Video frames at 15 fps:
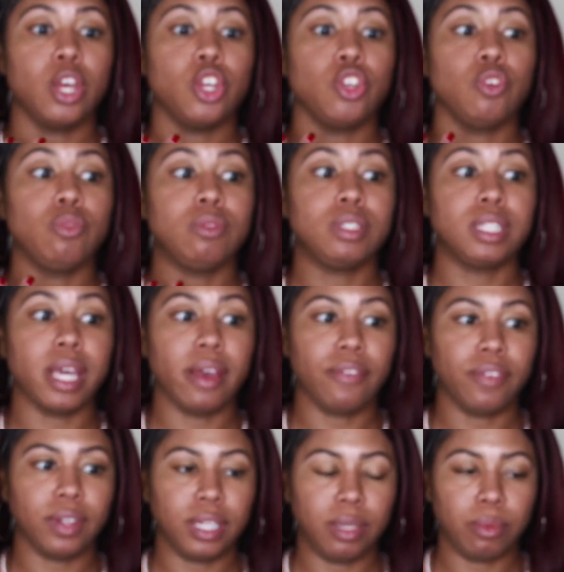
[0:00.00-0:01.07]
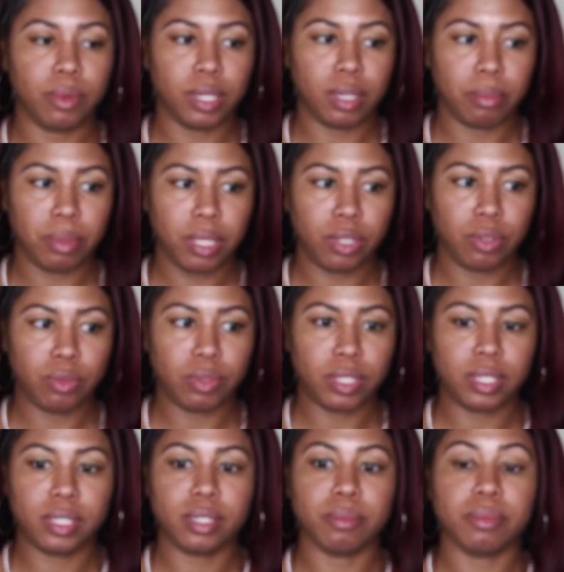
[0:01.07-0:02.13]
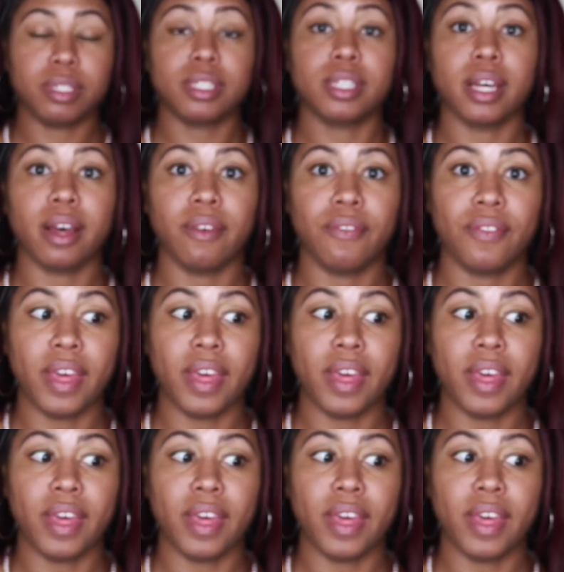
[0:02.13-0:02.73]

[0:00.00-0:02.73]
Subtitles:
you definitely want to be using some stuff